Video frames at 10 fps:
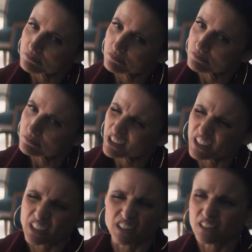The rise of
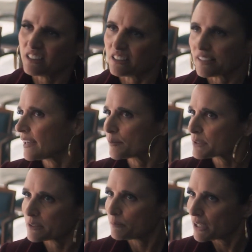all these villains,
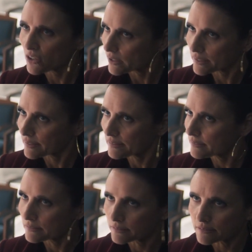like all these bad
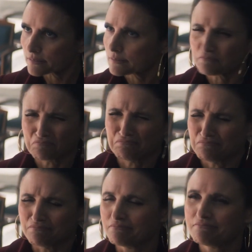anti-hero
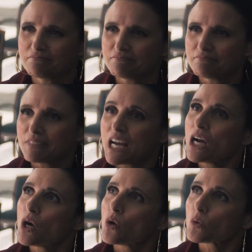characters just thinking that they
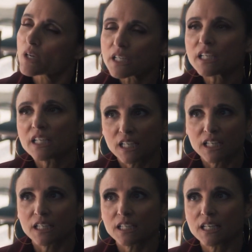can get away with
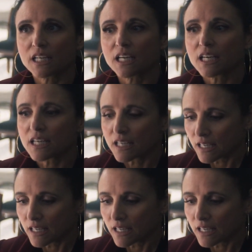whatever they want to.